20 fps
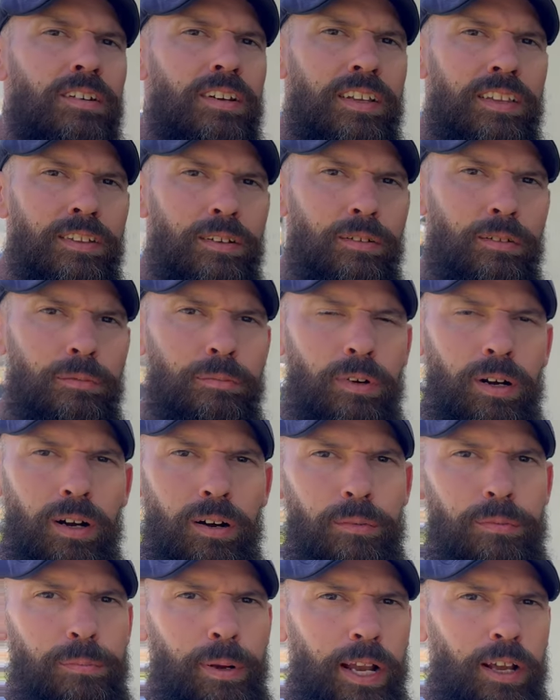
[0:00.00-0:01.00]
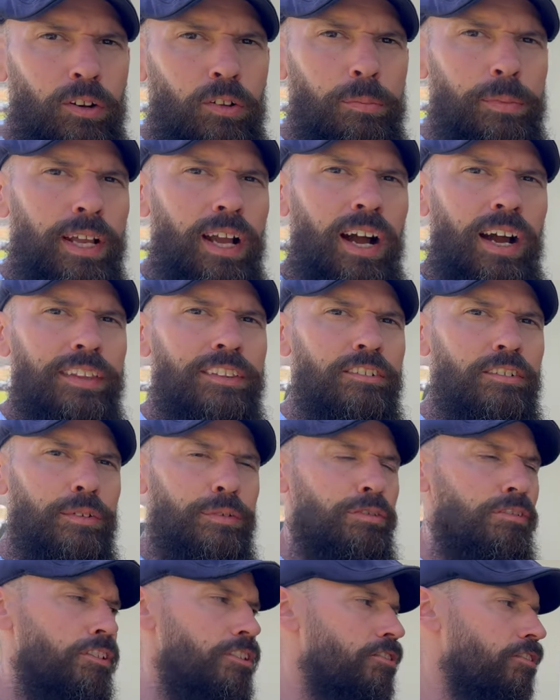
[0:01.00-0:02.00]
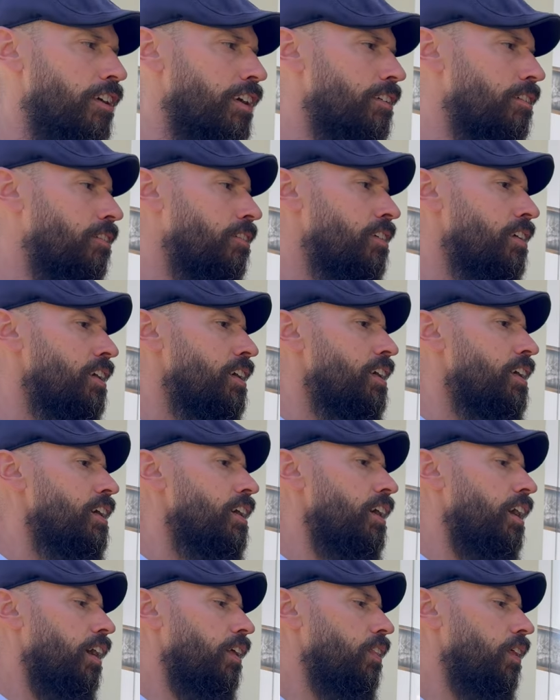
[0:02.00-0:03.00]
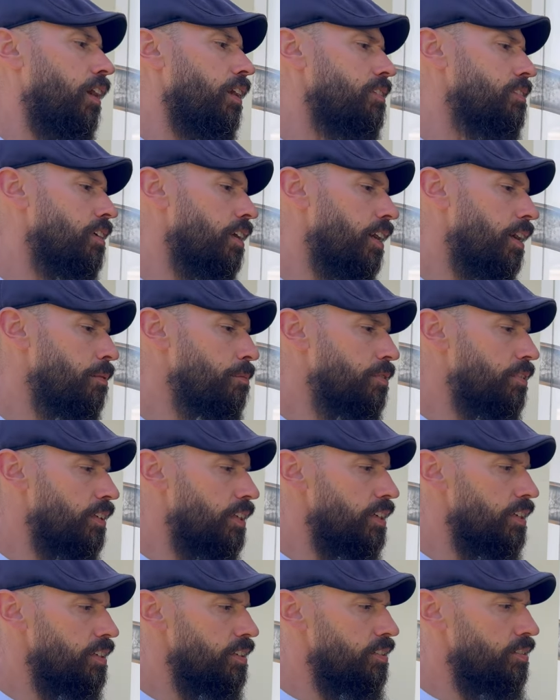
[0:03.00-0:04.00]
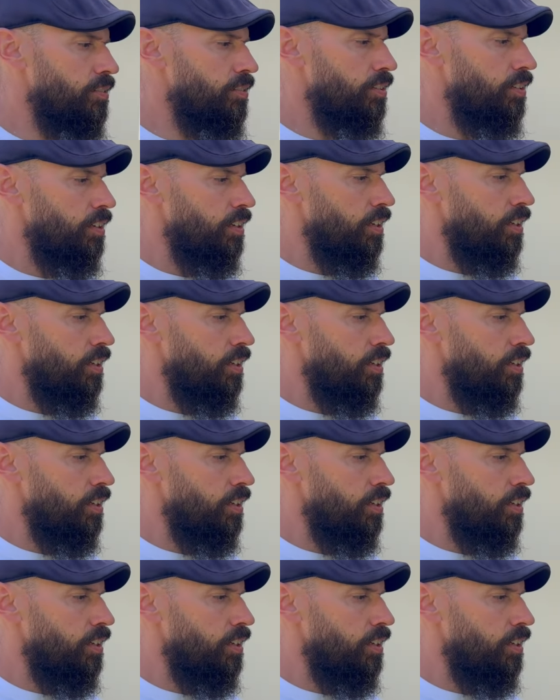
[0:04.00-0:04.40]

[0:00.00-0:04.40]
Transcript: in their panel behind the refrigerator, a lot of times is